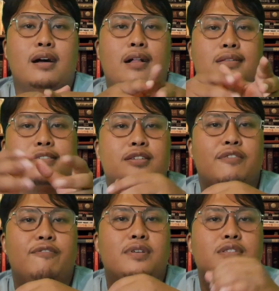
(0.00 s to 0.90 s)
Health
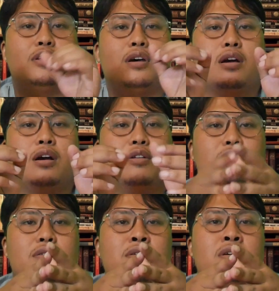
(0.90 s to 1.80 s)
savings
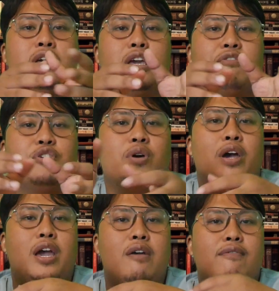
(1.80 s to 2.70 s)
account. If you
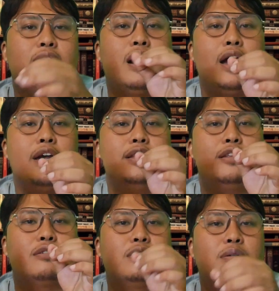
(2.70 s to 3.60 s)
have a high
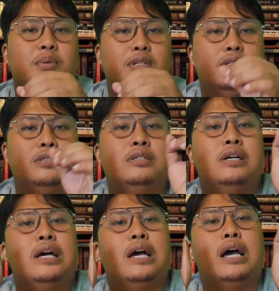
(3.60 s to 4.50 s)
deductible
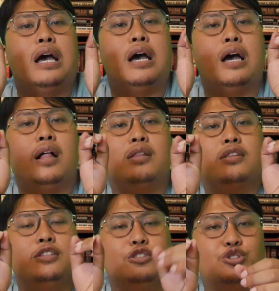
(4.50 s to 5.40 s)
health
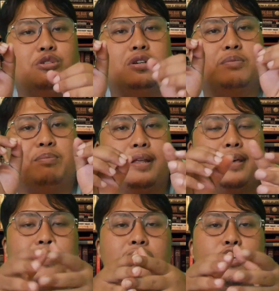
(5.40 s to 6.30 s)
insurance
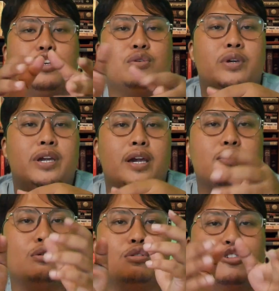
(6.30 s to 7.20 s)
plan, you
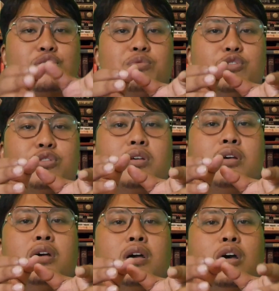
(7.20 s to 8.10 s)
can contribute
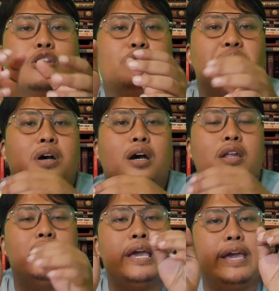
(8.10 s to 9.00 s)
to
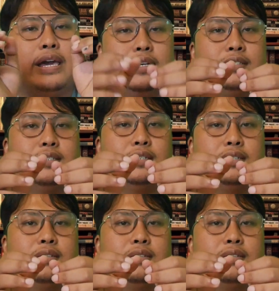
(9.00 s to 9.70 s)
RPSA.